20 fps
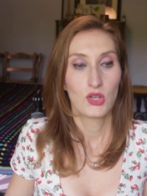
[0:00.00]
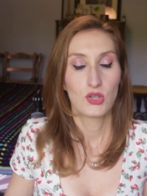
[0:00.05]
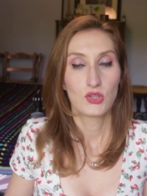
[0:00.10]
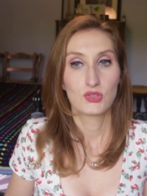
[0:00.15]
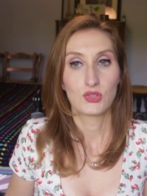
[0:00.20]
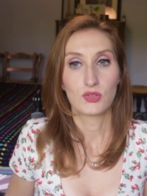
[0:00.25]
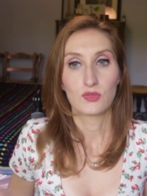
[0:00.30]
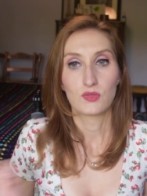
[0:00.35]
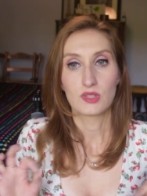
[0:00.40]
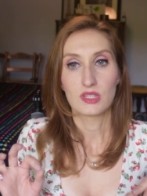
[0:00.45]

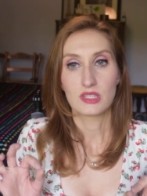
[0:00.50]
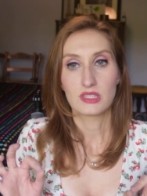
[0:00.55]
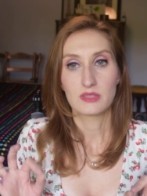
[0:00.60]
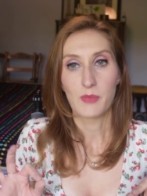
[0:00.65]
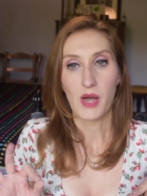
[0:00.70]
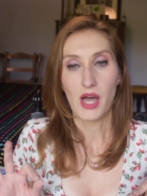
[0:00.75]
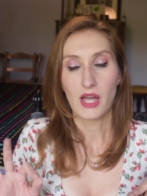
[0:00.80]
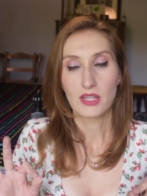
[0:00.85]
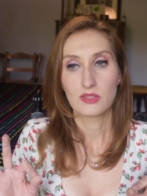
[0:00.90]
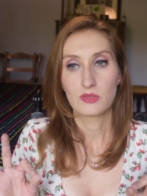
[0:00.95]
So for the
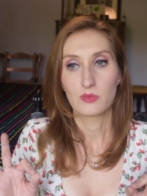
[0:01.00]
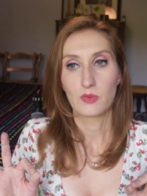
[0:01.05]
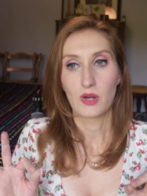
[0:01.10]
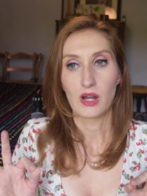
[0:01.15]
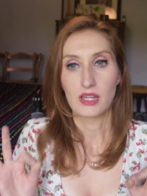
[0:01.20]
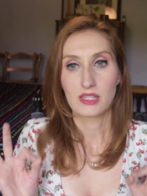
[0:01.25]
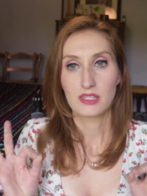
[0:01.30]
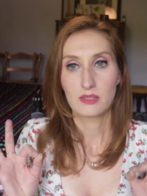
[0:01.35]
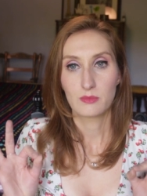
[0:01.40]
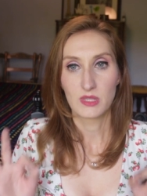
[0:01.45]
spots
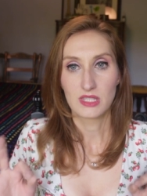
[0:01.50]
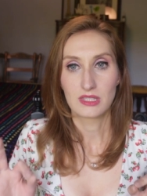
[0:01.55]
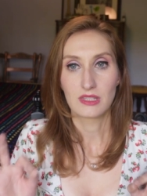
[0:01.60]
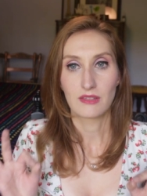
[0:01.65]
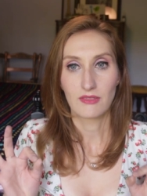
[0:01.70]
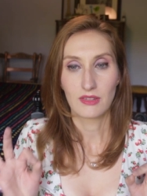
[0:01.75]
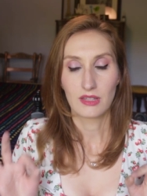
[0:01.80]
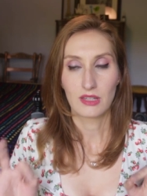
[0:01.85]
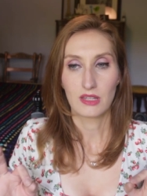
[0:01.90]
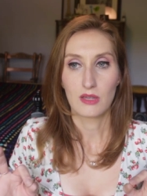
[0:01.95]
where I
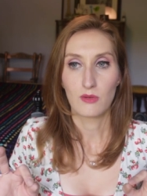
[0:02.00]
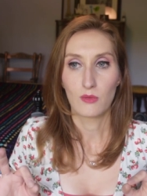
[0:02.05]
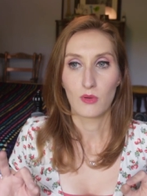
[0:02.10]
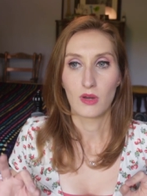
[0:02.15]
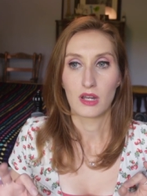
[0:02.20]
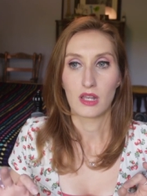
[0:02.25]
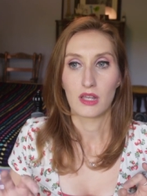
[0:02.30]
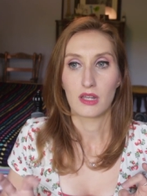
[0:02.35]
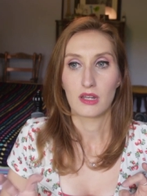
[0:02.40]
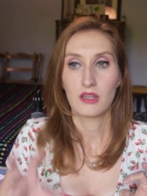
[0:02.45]
specifically
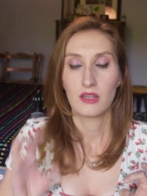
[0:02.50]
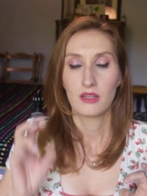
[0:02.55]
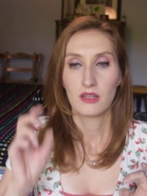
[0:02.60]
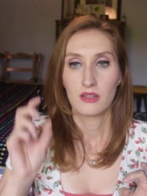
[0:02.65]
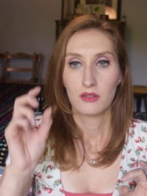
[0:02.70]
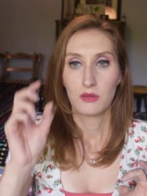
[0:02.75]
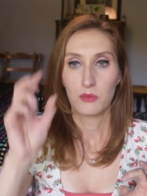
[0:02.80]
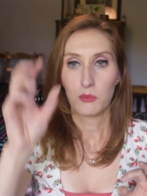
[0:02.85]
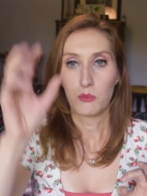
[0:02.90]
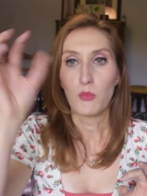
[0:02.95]
wanted
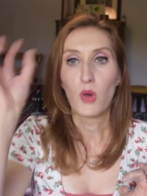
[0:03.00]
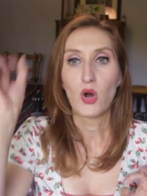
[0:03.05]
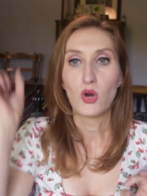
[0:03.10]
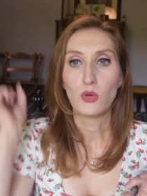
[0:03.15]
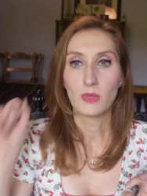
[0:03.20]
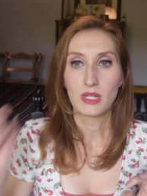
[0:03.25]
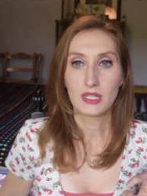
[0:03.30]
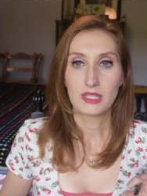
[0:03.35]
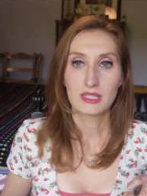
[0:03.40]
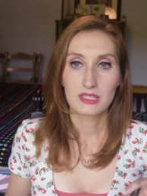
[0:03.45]

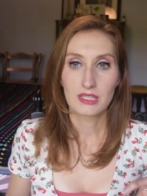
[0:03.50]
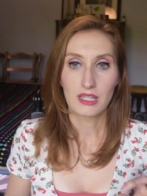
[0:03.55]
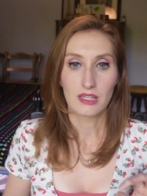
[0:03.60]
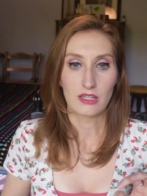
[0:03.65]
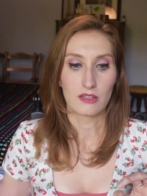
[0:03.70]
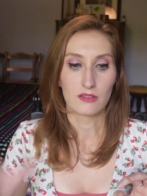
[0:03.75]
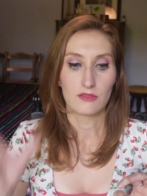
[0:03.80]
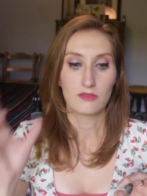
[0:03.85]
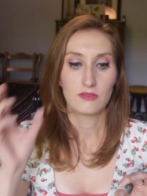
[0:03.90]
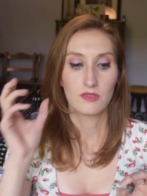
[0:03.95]
moments
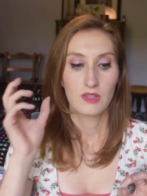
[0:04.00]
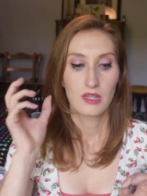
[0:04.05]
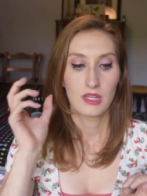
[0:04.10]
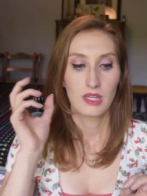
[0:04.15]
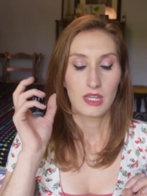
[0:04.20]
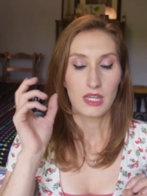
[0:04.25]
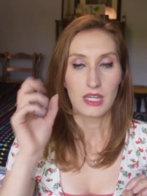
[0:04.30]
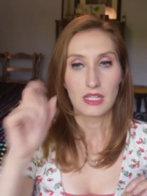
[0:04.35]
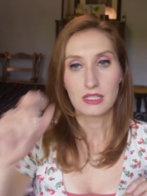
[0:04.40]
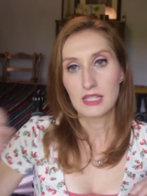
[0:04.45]
of
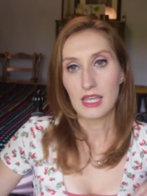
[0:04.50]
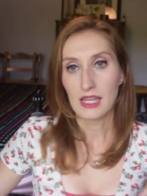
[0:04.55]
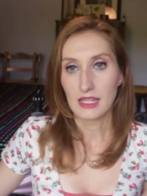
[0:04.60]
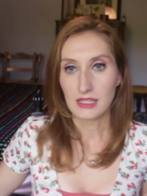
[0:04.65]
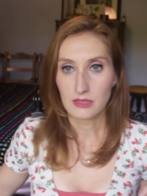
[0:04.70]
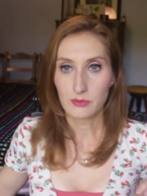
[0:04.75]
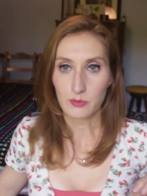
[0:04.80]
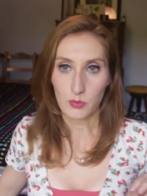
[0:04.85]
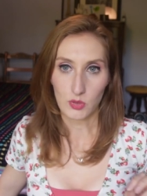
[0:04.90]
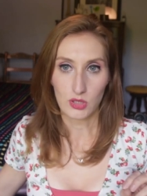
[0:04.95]

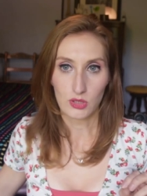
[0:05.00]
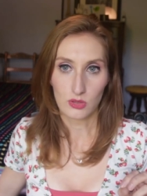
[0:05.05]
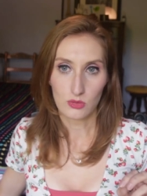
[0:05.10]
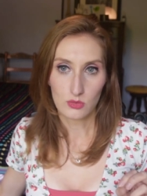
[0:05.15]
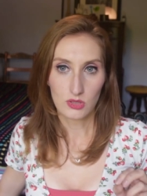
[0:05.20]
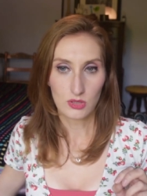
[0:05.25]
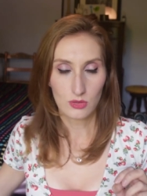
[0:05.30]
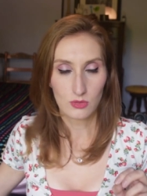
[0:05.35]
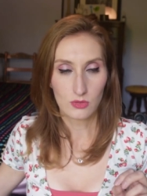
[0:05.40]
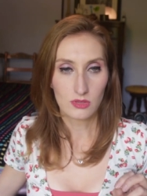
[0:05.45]
intense
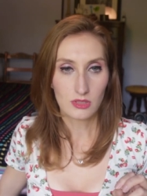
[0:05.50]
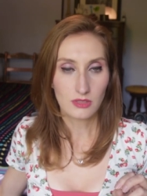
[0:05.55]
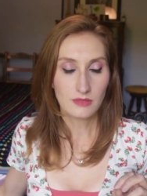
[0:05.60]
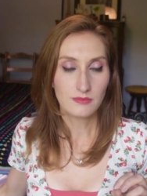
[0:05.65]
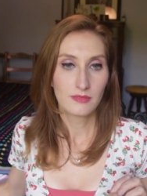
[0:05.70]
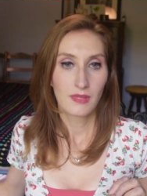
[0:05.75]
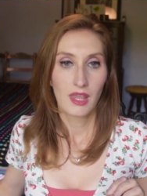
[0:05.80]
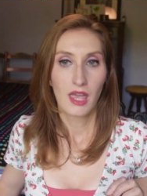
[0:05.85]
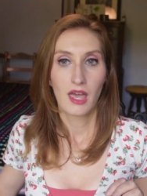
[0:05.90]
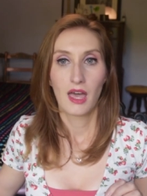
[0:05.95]
blue tulle,